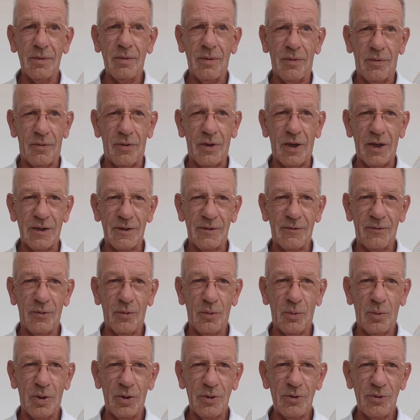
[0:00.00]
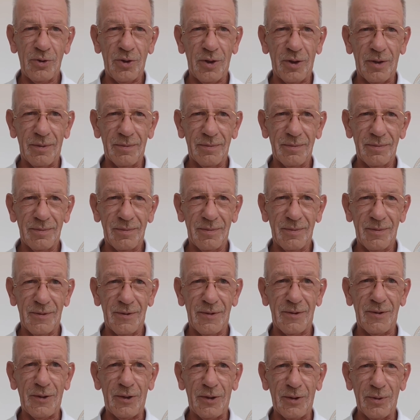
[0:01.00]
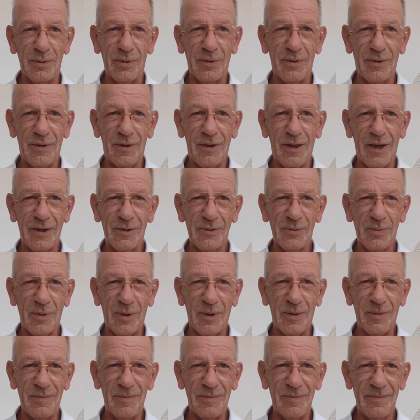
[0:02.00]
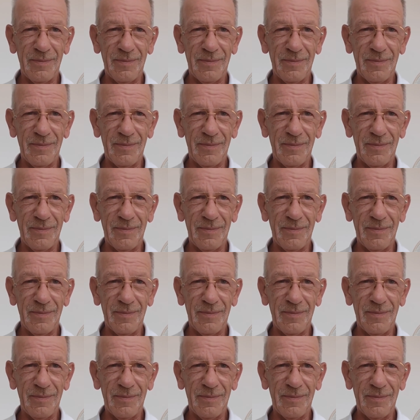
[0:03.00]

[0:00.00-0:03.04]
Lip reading: Thanks for watching. See you in the next one.